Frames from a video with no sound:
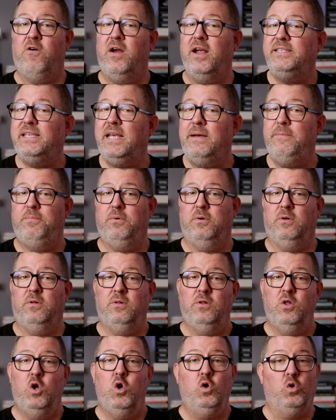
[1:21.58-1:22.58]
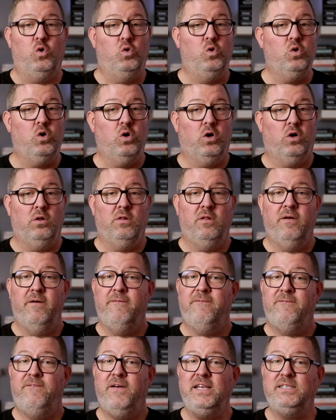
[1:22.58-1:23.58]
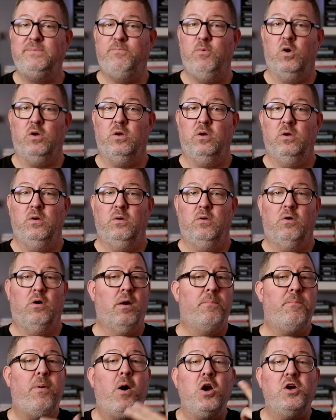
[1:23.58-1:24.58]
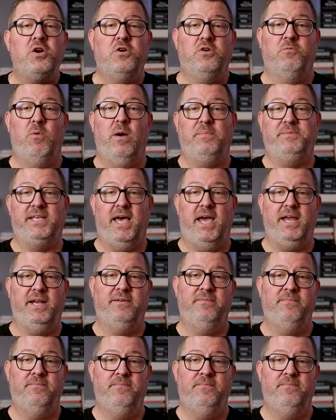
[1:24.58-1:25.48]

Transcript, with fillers: For example, Google, Facebook, or a partner website.